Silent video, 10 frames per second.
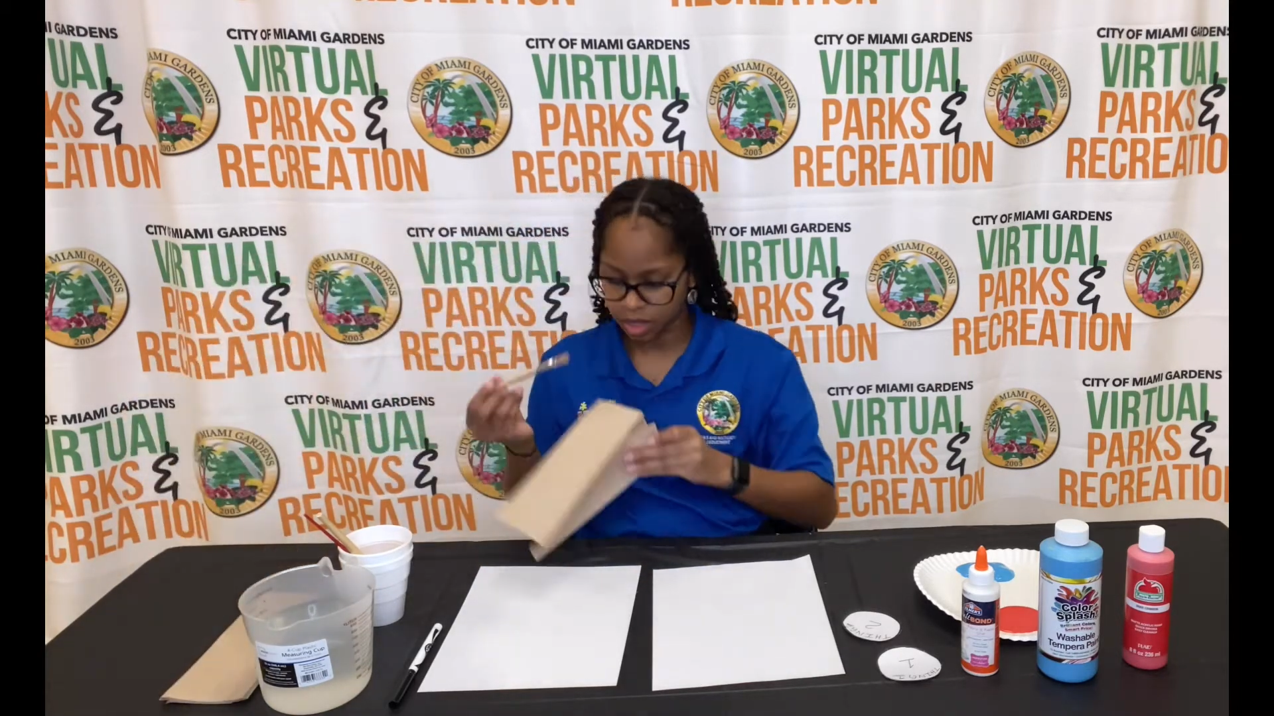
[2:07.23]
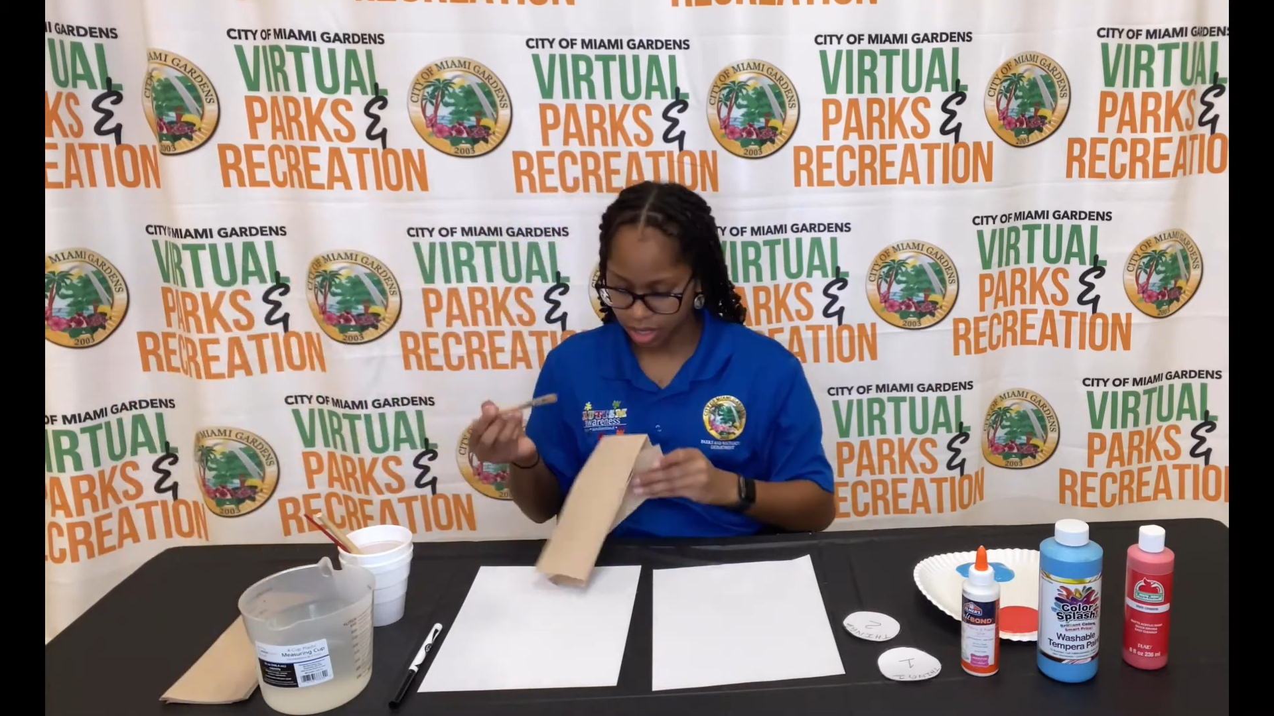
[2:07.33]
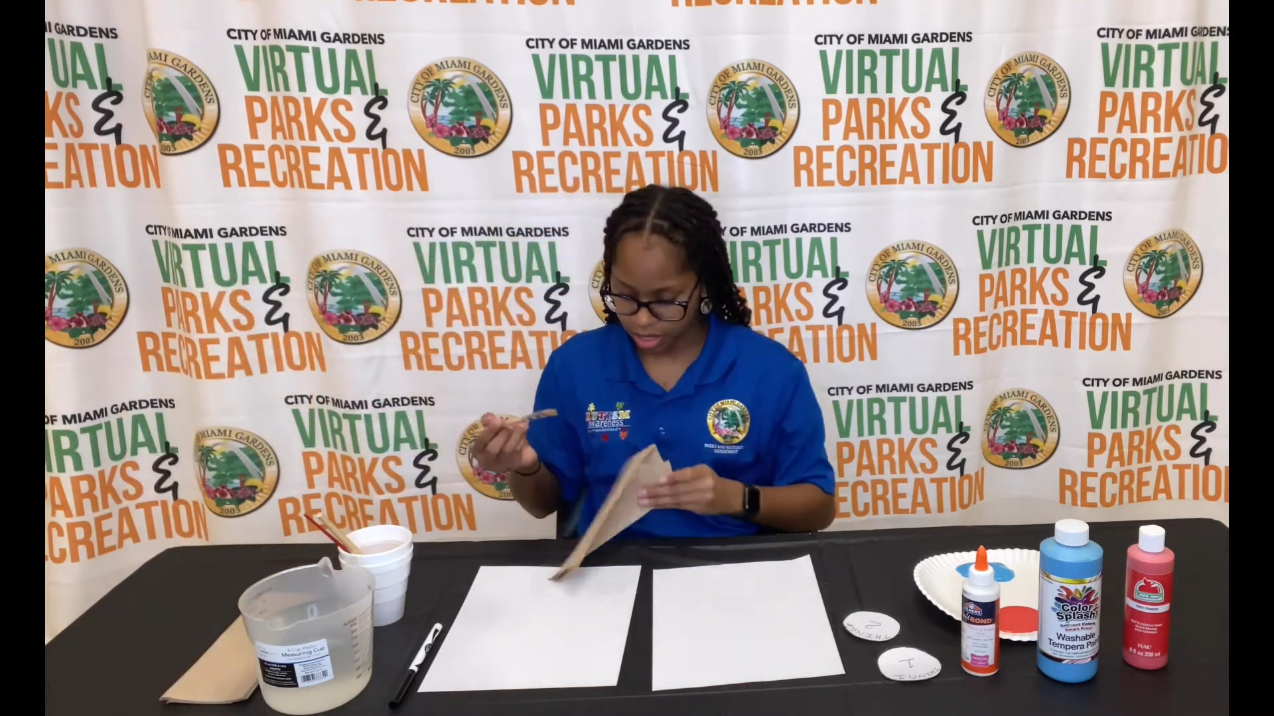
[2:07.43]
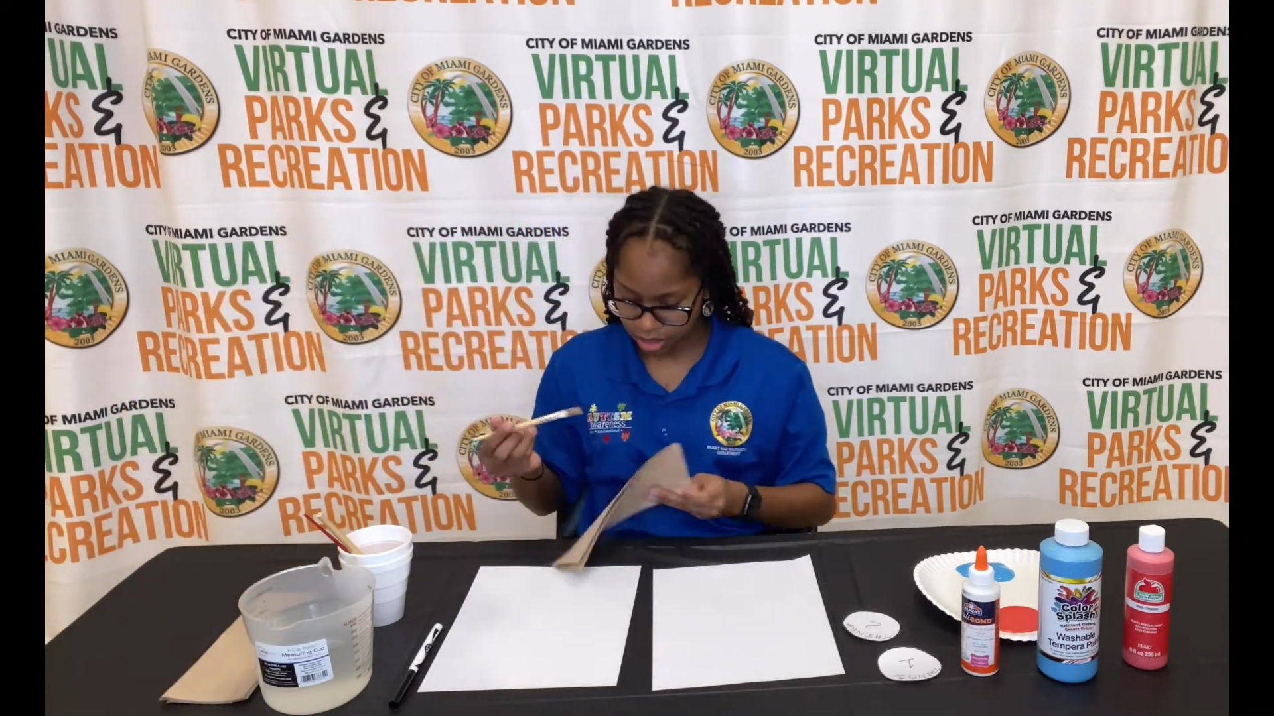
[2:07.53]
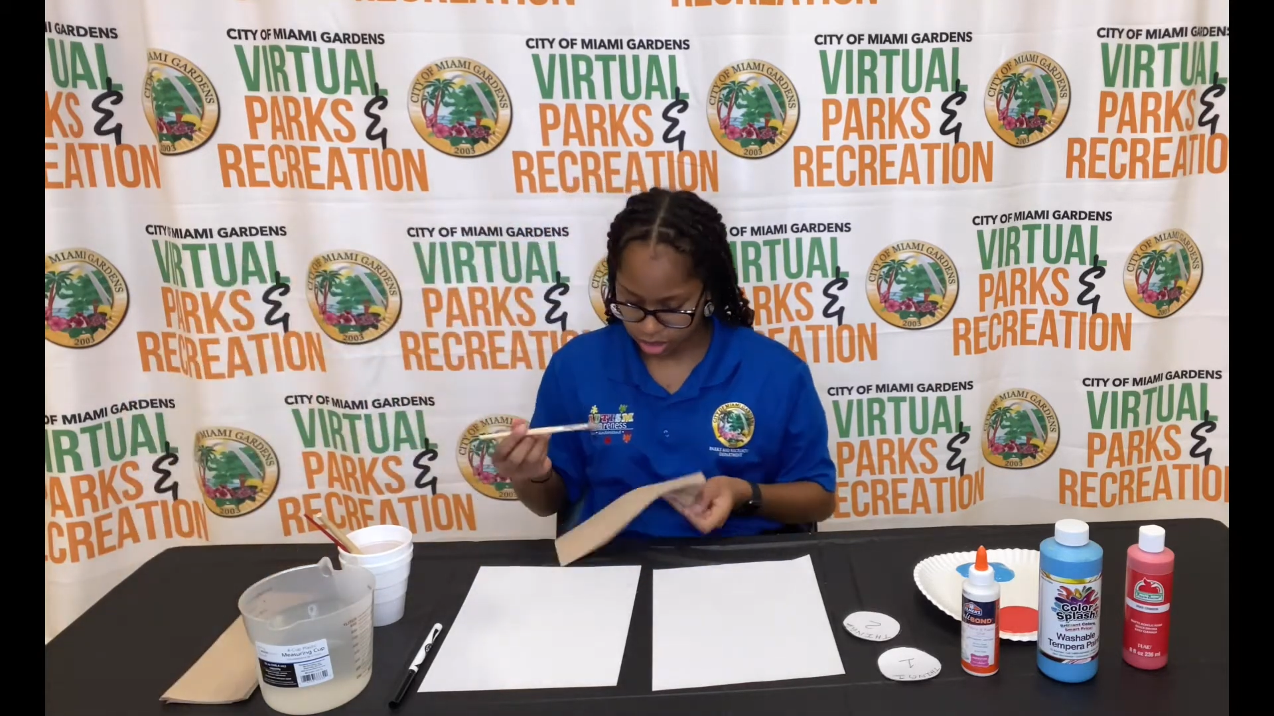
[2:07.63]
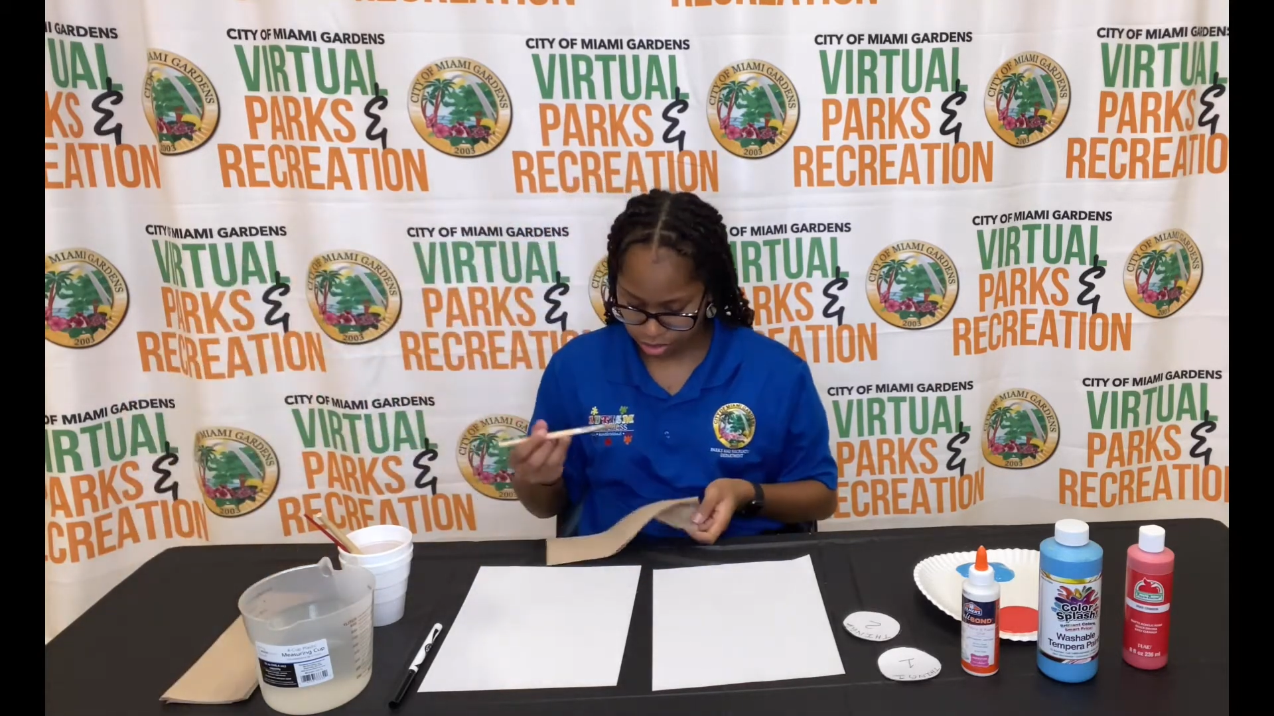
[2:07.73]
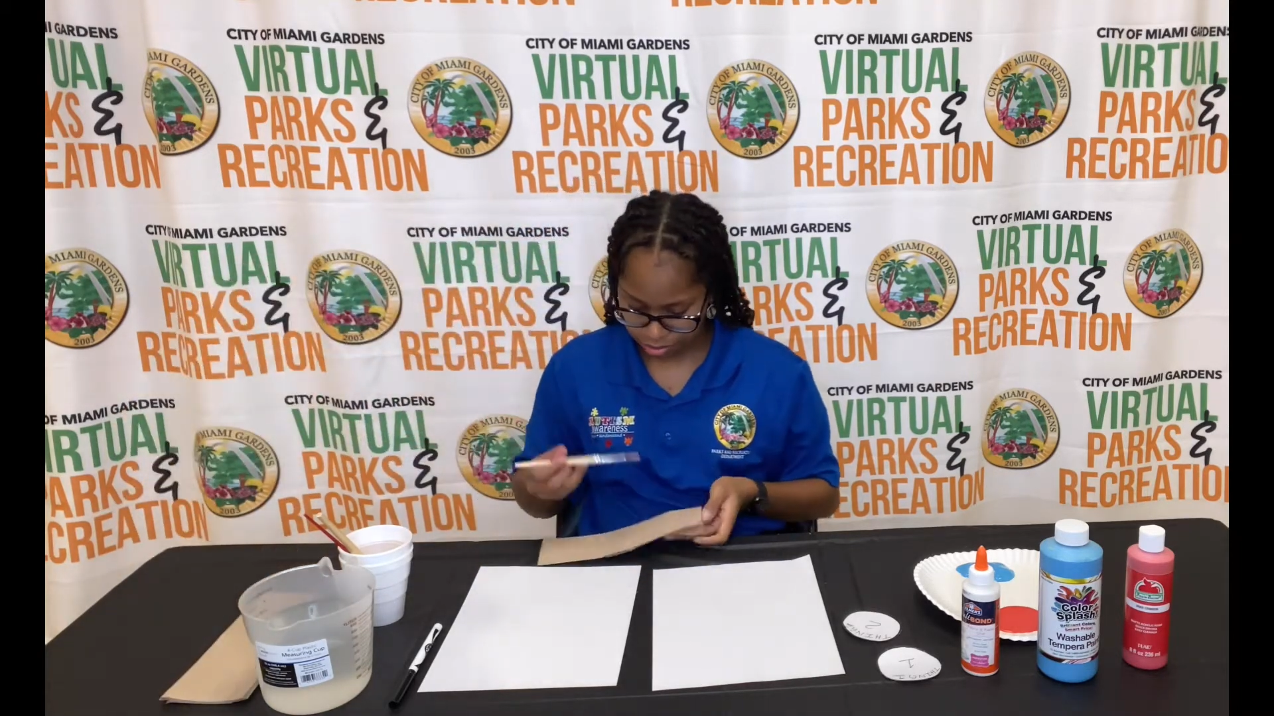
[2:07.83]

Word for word: like so.